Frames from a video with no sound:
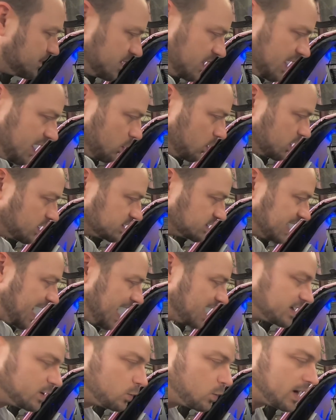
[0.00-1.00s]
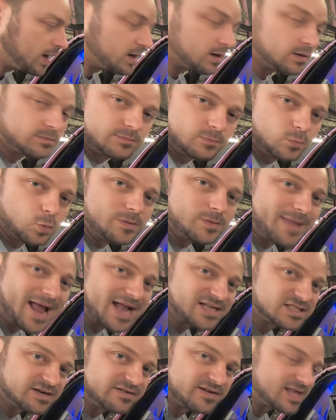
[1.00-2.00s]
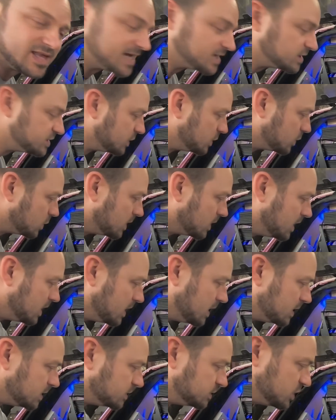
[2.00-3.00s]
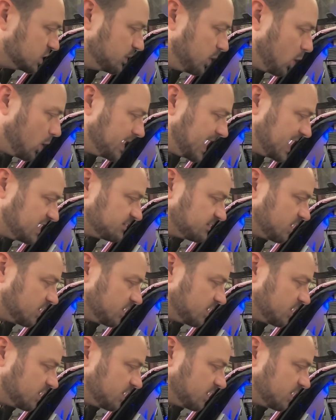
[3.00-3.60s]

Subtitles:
and we're exactly where we matched everything to, 2.8